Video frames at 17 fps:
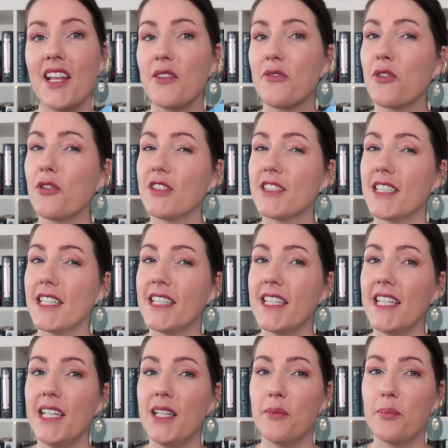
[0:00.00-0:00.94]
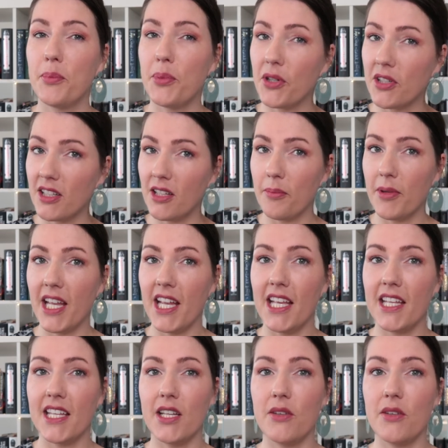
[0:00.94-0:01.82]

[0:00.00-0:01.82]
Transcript: then of course the book club kit,